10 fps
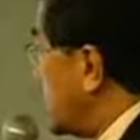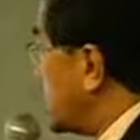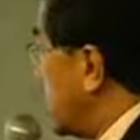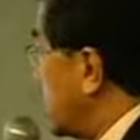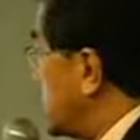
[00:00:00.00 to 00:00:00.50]
is
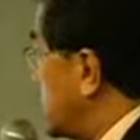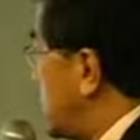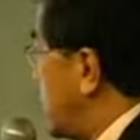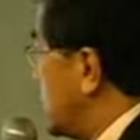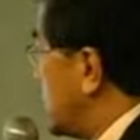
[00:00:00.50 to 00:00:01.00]
the oxygen
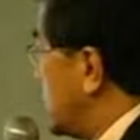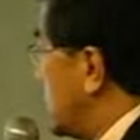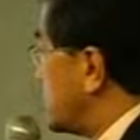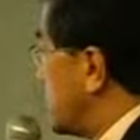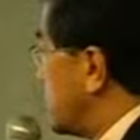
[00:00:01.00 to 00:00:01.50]
radical
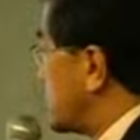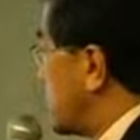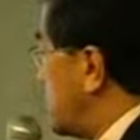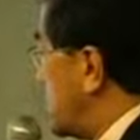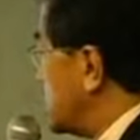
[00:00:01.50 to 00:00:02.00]
absorbance
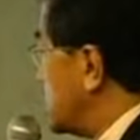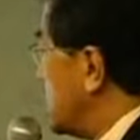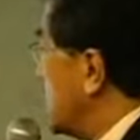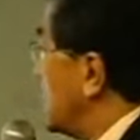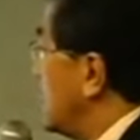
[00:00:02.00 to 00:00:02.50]

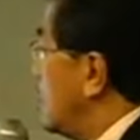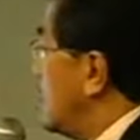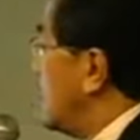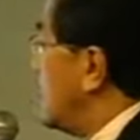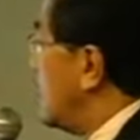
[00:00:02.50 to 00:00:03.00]
capacity.
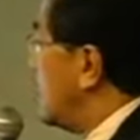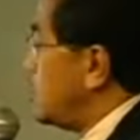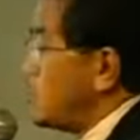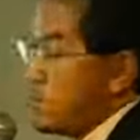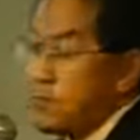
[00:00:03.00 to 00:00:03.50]

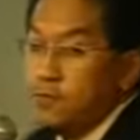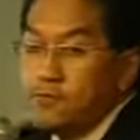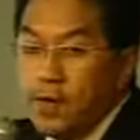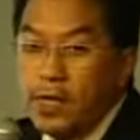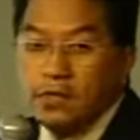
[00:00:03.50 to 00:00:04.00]
You
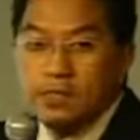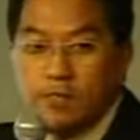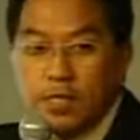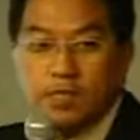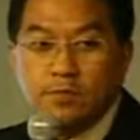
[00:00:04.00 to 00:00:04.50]
find that the
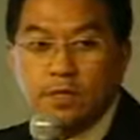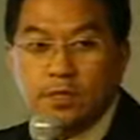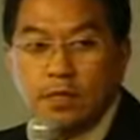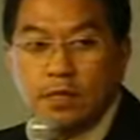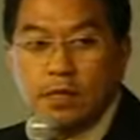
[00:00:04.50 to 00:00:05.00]

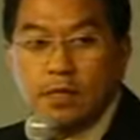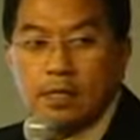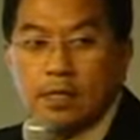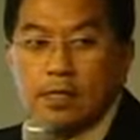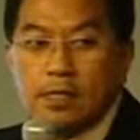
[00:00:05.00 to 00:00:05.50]
measurement
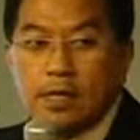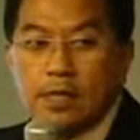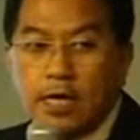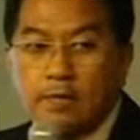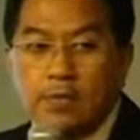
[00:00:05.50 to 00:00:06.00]

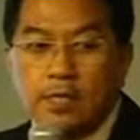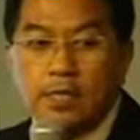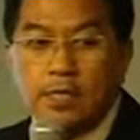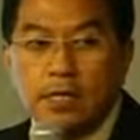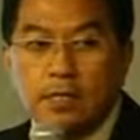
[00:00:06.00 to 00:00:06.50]
can
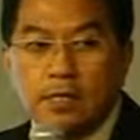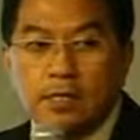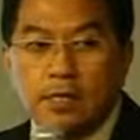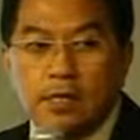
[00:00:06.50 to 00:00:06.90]
be in